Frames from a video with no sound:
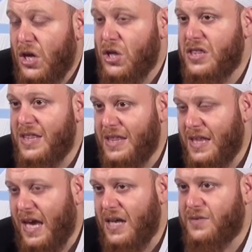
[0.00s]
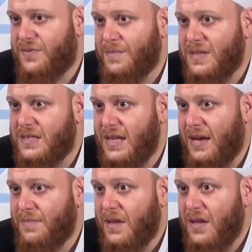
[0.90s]
Negates you from
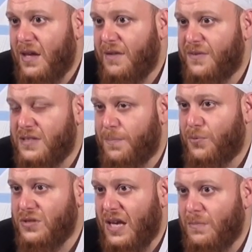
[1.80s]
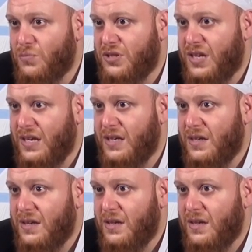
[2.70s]
Islam? Yeah. If you support a mushrik,